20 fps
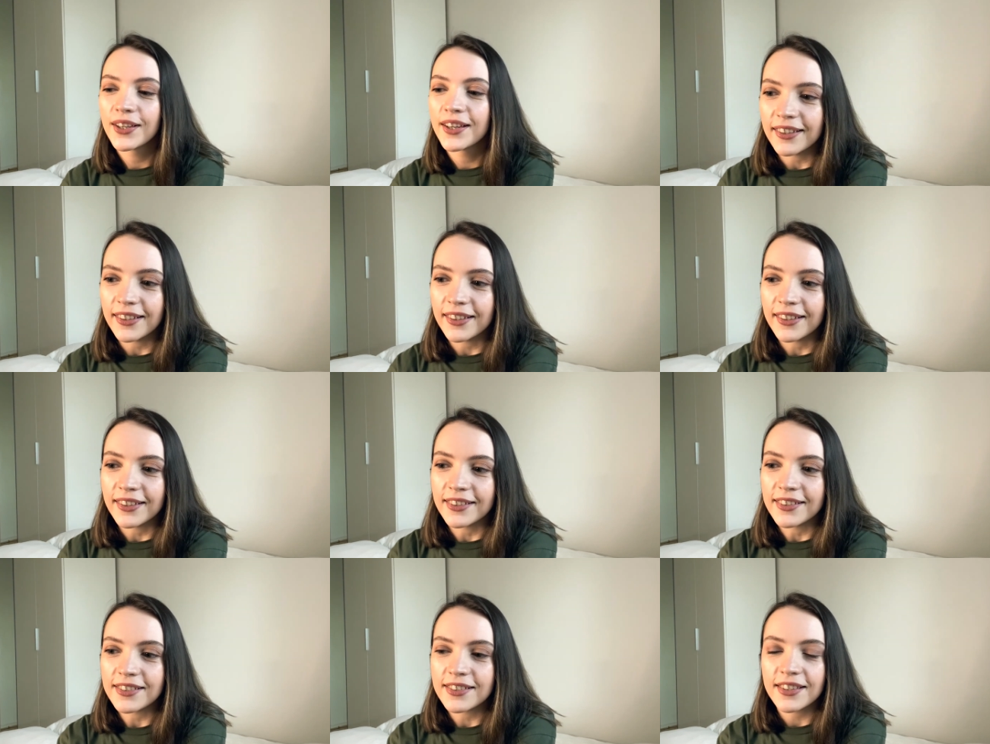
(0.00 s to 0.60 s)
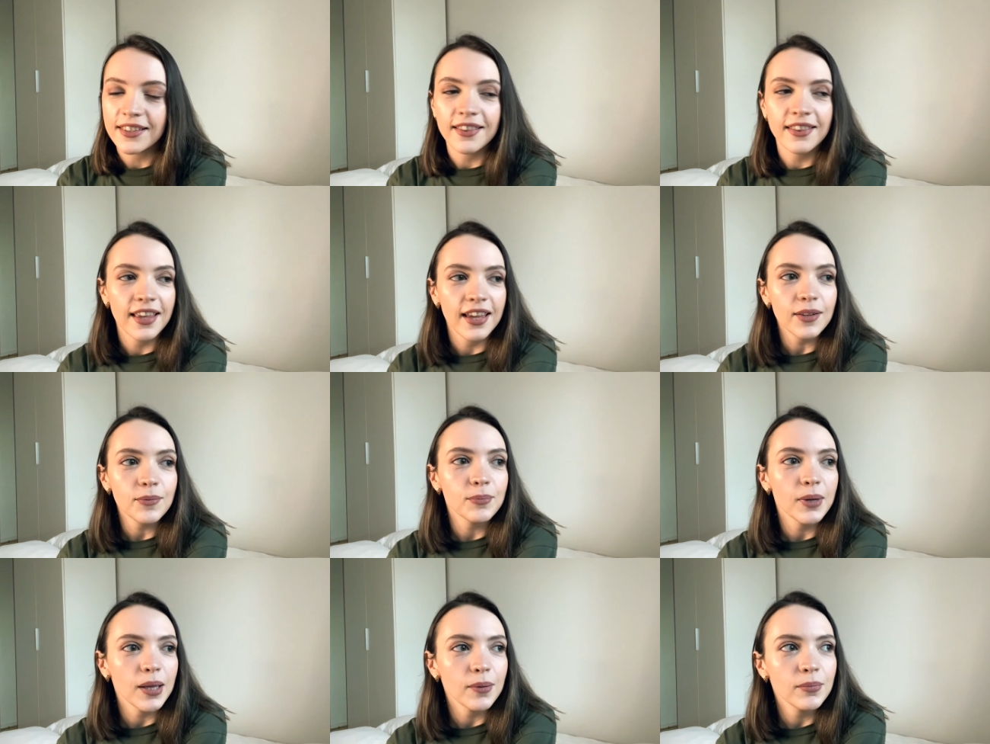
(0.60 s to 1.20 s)
and
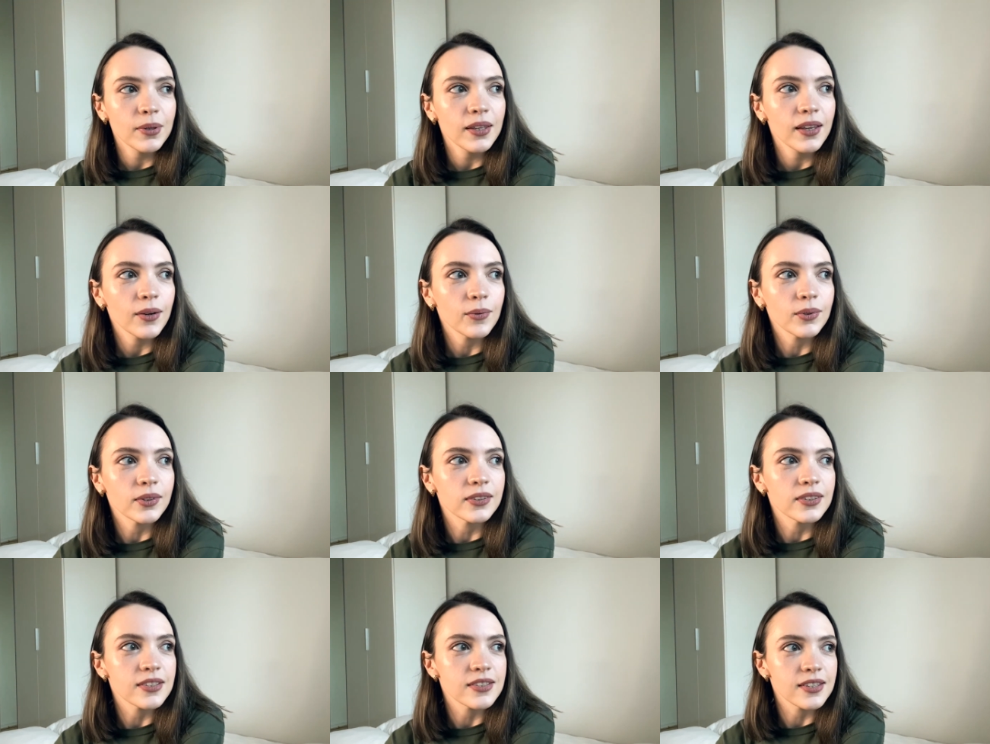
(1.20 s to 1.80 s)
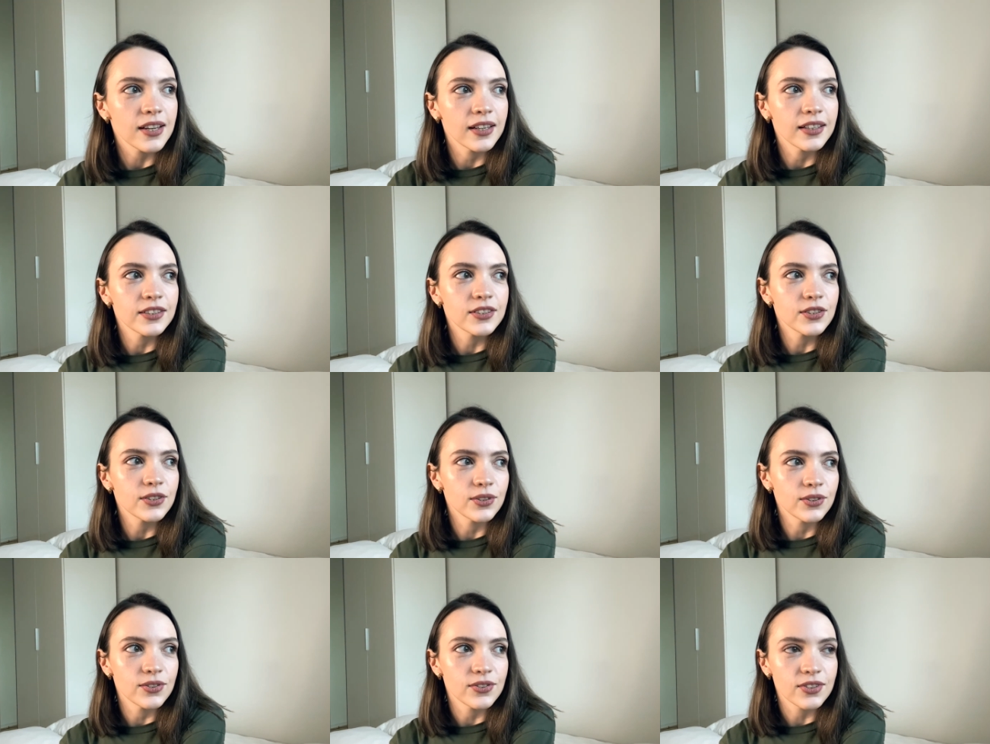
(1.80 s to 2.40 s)
then maybe I will decide
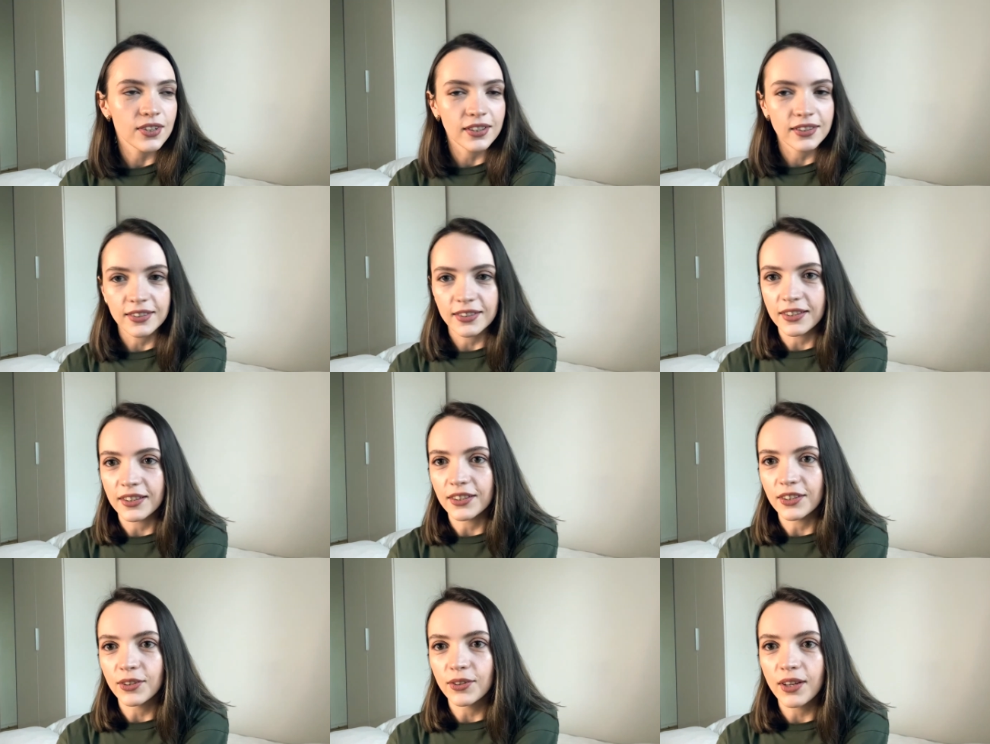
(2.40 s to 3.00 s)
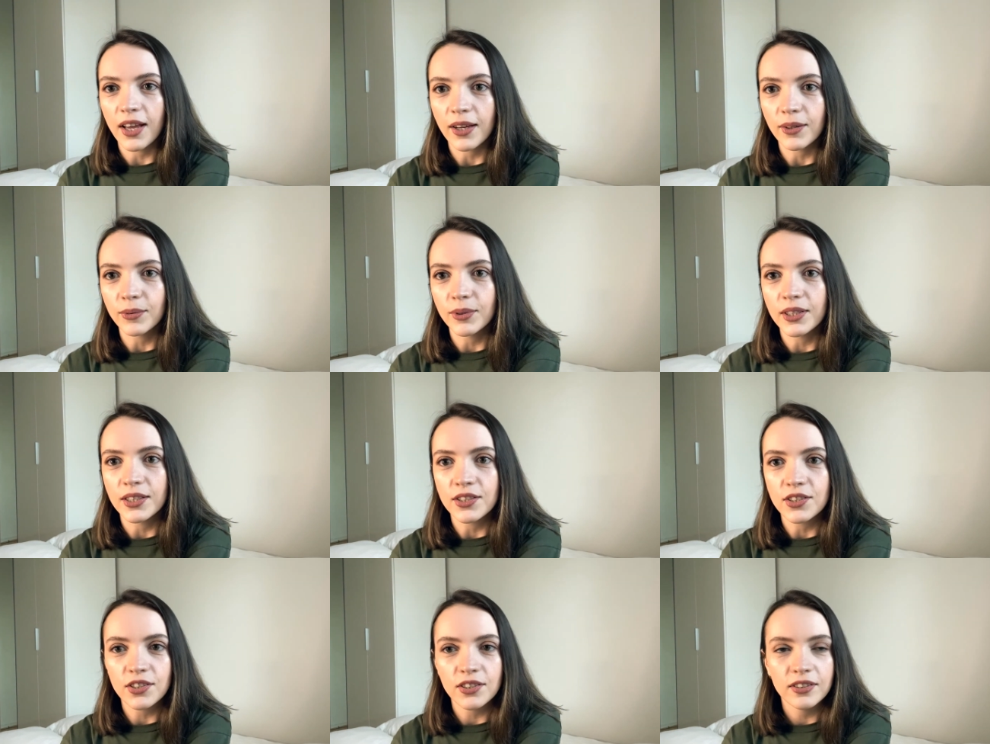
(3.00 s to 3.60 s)
to study a new
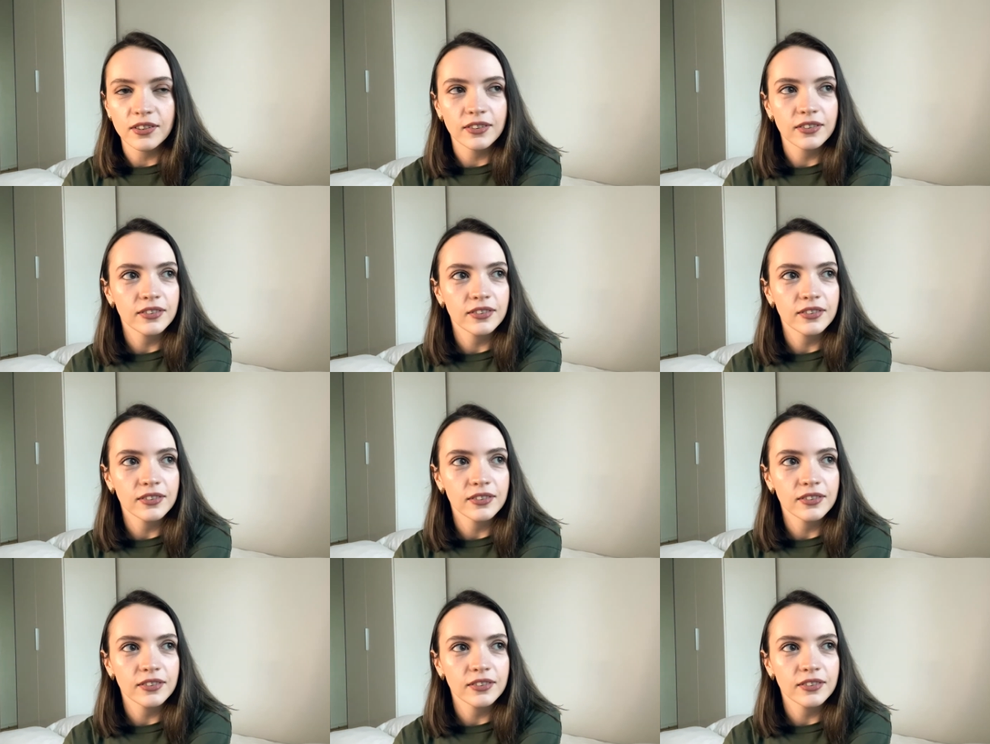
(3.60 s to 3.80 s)
language.